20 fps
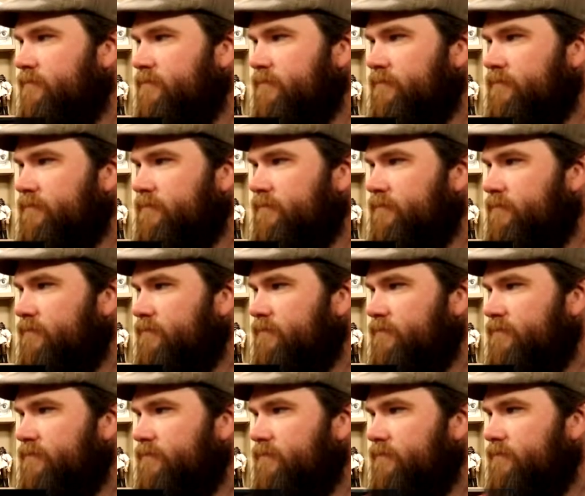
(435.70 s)

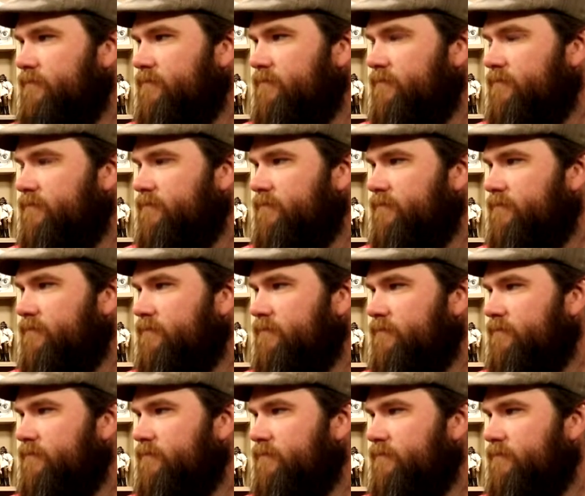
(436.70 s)

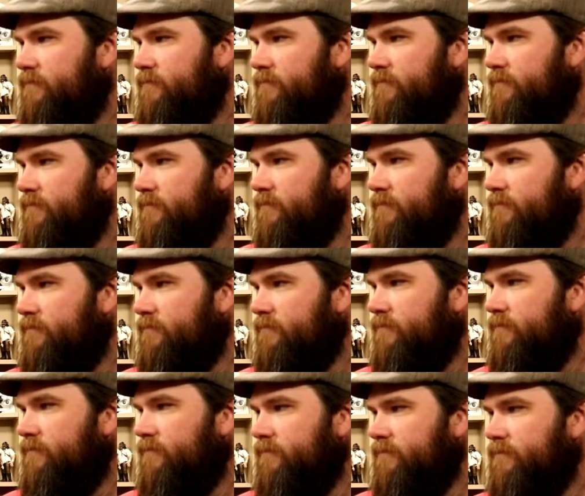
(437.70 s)

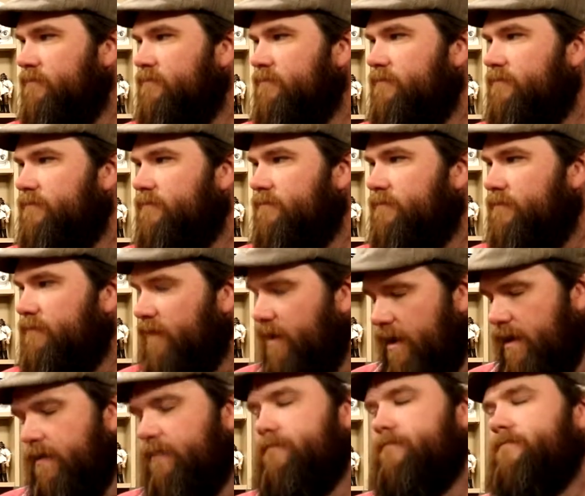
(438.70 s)

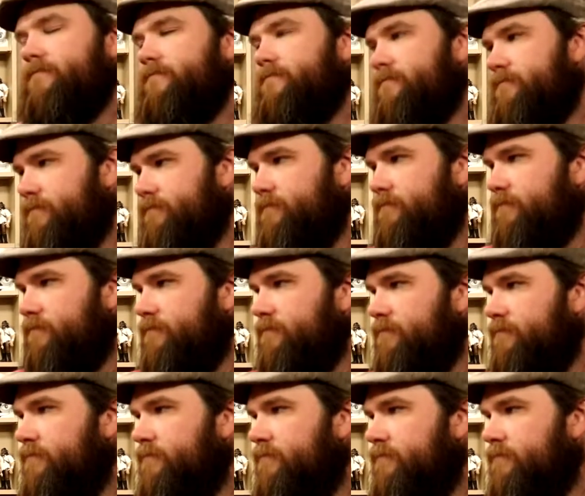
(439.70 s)

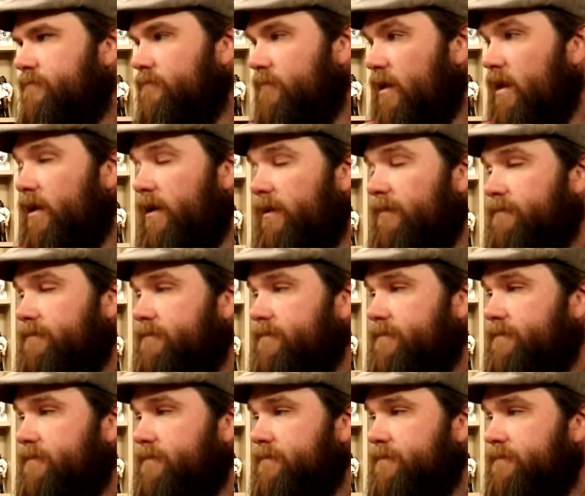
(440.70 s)

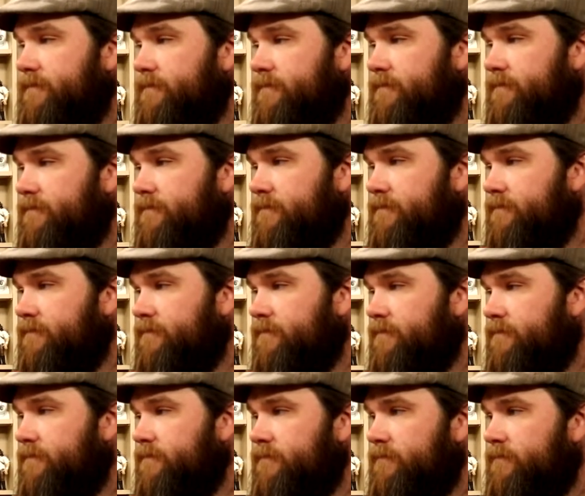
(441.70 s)

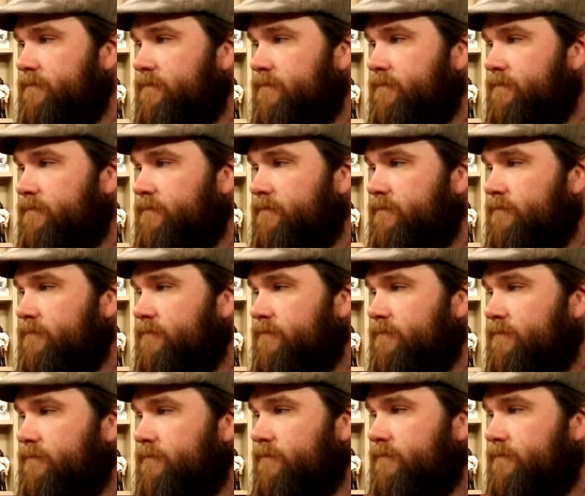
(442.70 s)
(silent)